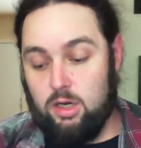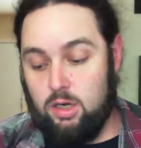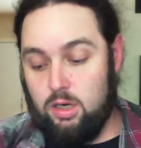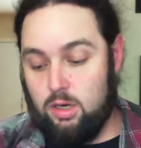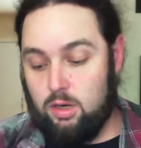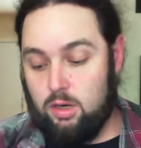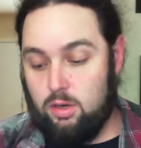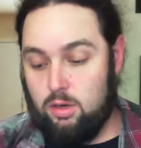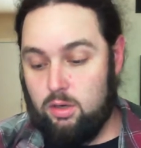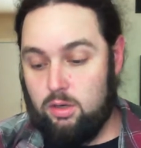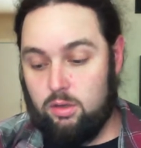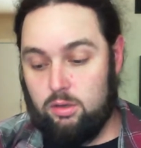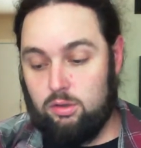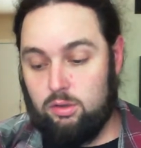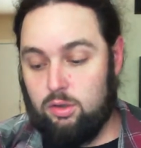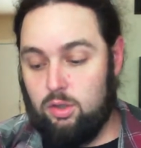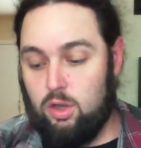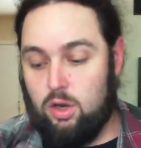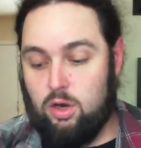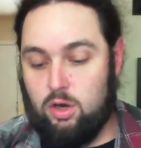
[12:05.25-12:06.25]
Giger,
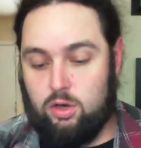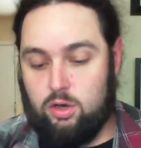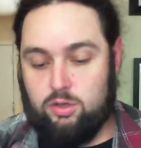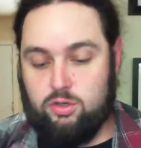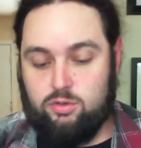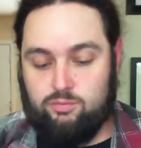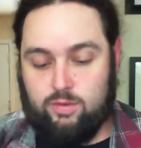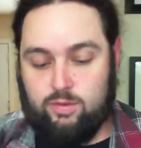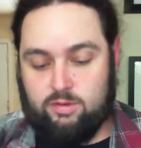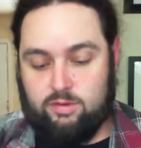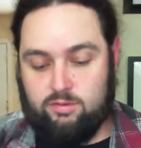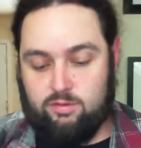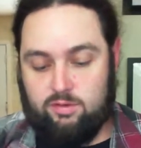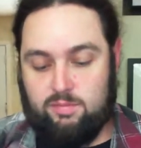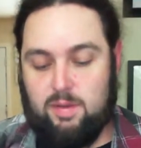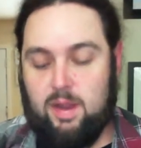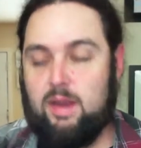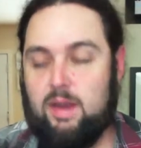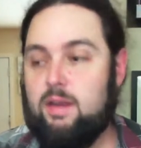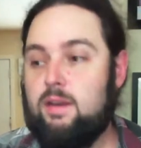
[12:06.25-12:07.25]
a
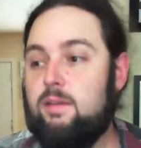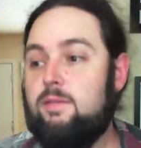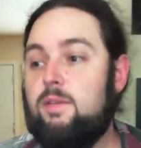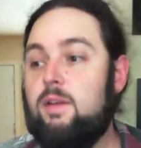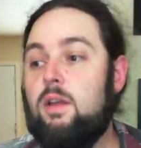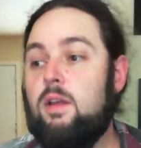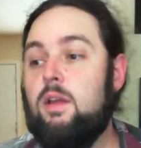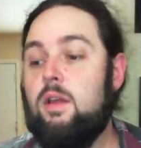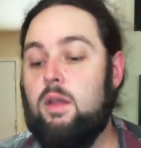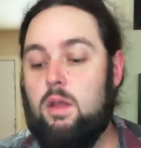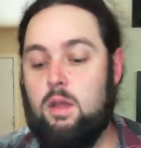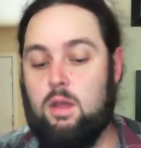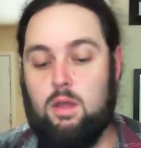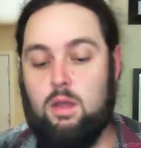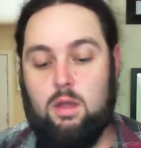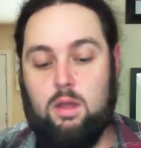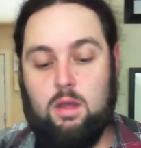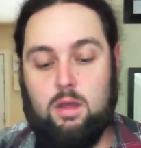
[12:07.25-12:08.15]
large retrospective